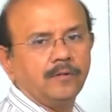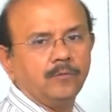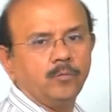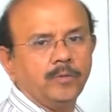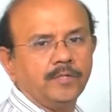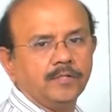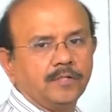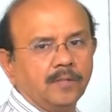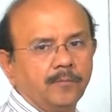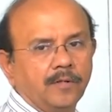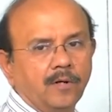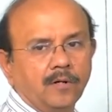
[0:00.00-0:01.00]
we
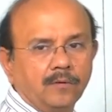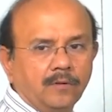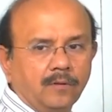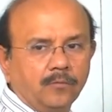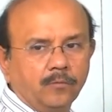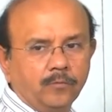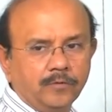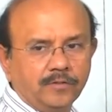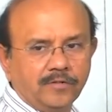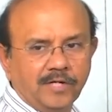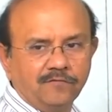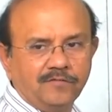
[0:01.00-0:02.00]
determined or we
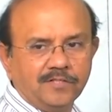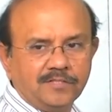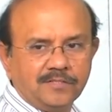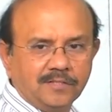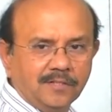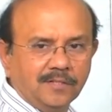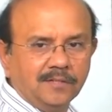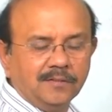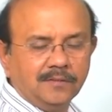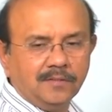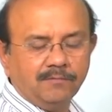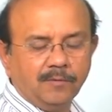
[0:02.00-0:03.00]
derived this.
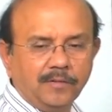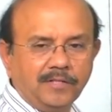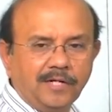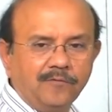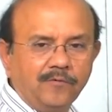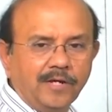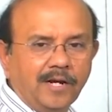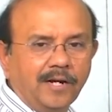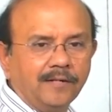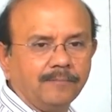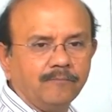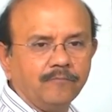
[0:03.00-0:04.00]
Remember that we
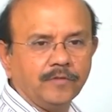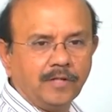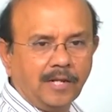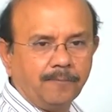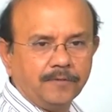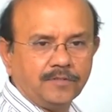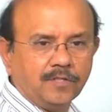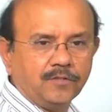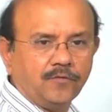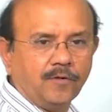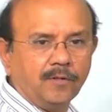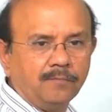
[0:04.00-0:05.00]
had a Laplace
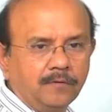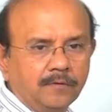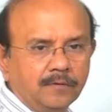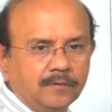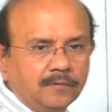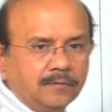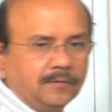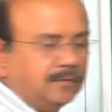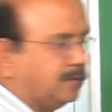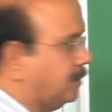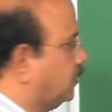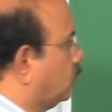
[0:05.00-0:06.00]
transform
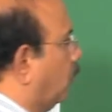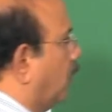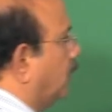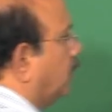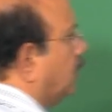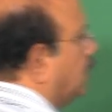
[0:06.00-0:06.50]
and so on.